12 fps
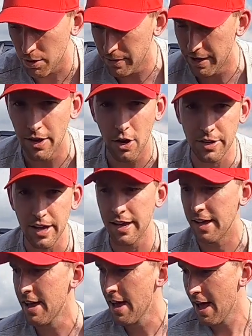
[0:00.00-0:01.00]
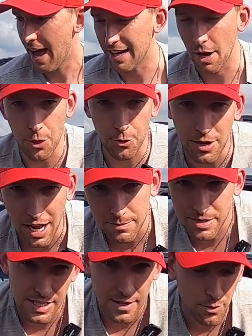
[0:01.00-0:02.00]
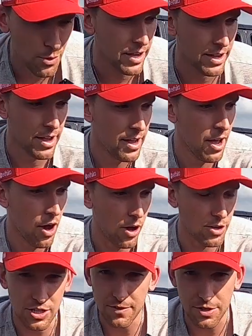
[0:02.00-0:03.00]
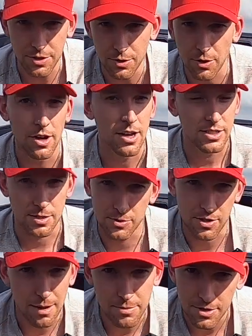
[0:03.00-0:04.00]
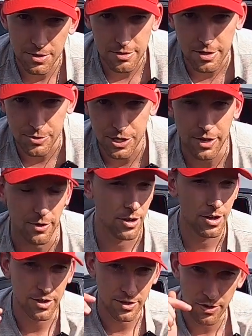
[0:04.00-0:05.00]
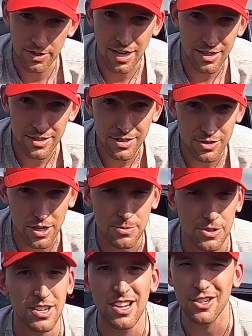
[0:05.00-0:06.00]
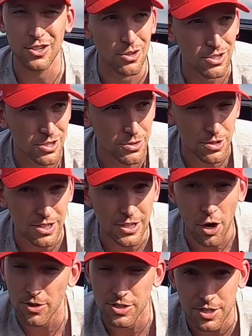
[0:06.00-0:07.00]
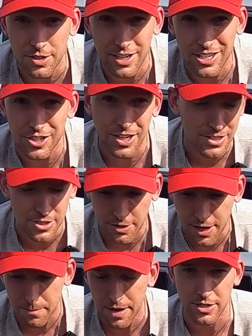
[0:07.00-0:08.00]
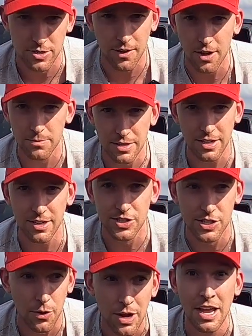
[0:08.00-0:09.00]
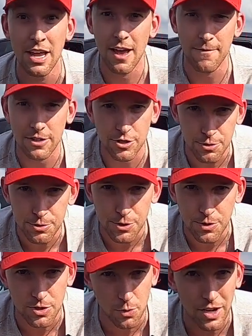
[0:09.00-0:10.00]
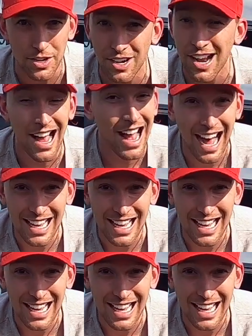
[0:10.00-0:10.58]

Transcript: minute. Okay, I got 3 items to give away. All you have to do, subscribe to the YouTube channel, go down in the description, go to the Carsideration Instagram page, follow me there, so if I choose you as a winner, I